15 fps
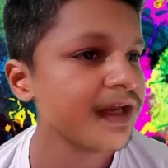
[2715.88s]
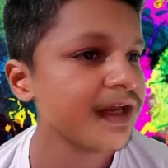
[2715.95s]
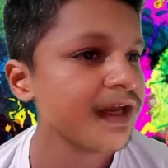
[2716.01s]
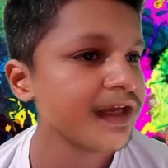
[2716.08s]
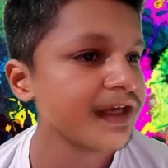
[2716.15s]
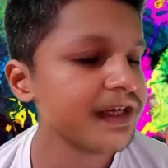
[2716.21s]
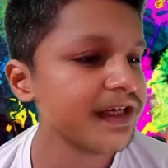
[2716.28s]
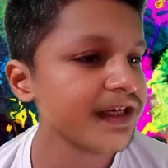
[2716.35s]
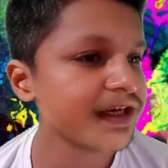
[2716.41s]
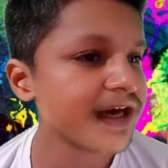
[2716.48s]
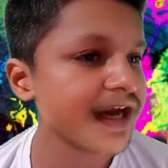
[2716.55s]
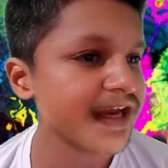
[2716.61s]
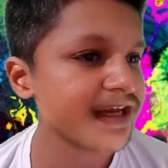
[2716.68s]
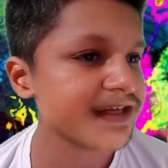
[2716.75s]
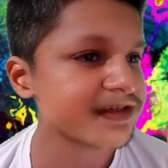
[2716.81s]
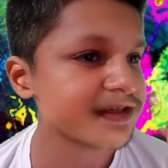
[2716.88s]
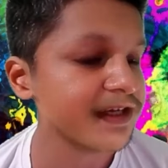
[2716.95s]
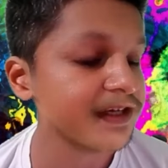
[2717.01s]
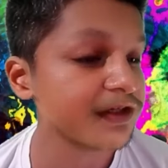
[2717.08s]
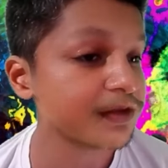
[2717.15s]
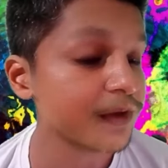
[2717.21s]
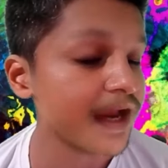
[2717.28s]
gearheads
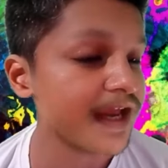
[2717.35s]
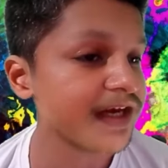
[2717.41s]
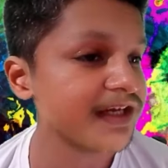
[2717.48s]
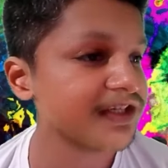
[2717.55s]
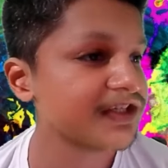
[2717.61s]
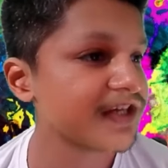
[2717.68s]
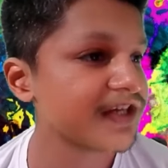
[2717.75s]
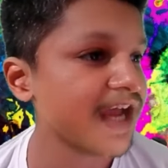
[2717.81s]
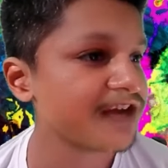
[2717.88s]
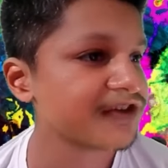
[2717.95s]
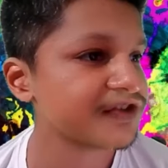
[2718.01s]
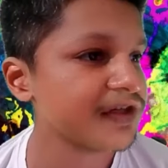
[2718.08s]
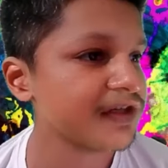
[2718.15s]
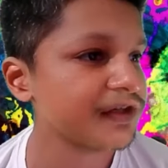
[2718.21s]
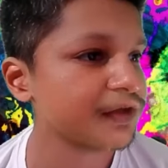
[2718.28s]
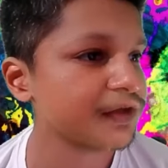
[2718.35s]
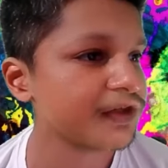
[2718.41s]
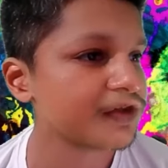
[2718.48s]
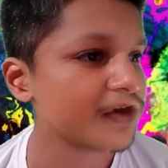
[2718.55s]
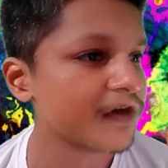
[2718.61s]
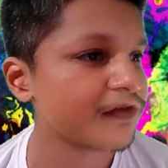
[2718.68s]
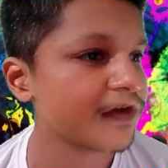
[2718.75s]
into an international
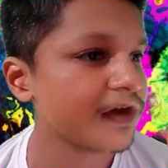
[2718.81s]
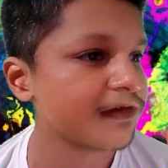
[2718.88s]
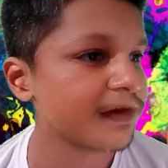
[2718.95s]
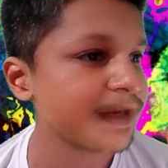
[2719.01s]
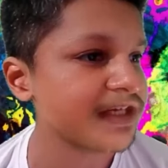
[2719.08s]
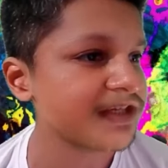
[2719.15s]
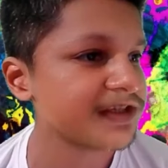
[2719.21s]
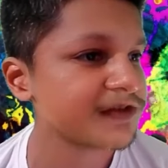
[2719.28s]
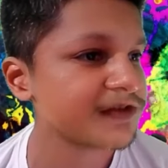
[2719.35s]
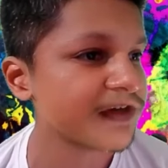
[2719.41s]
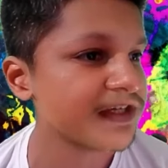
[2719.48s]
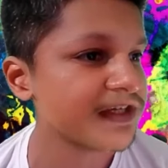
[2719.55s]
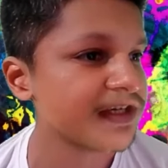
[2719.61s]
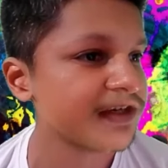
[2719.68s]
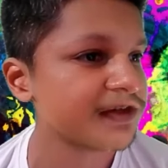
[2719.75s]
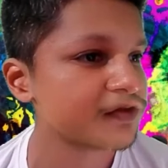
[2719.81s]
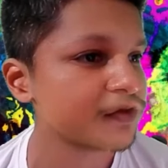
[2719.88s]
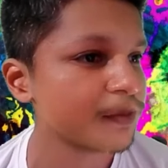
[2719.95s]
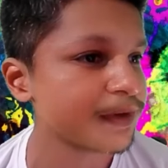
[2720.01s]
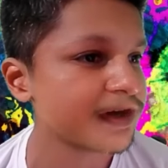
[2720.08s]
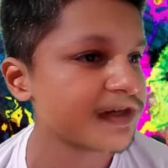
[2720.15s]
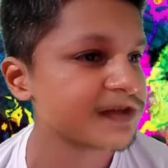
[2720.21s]
unit of government-funded
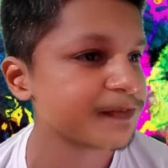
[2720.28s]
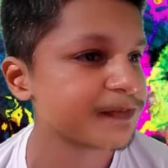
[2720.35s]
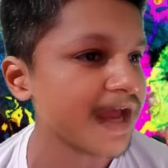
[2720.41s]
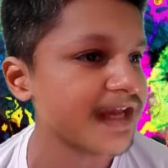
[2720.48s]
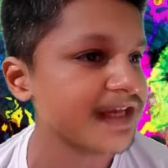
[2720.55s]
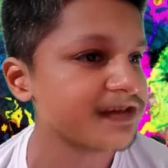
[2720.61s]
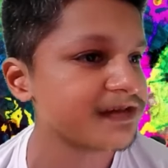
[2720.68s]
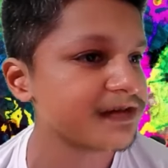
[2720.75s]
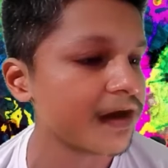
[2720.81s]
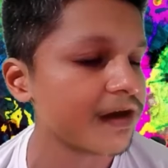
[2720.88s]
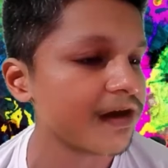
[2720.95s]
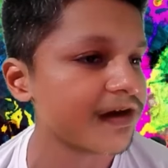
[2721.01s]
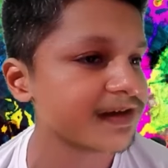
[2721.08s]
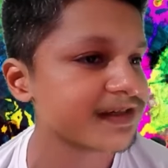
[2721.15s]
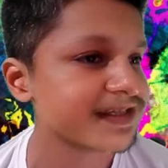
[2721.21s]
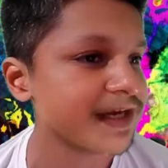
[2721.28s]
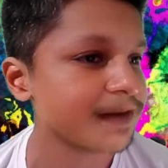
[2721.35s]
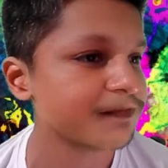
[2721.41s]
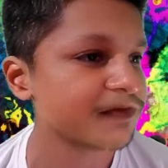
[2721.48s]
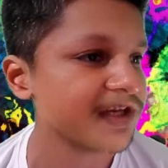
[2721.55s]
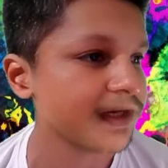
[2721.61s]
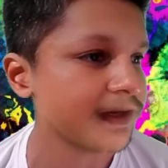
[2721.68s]
super spies or
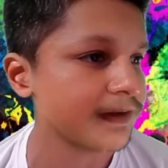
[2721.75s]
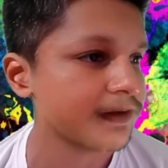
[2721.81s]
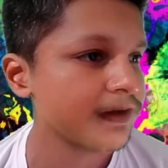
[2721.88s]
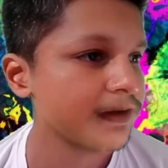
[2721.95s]
something.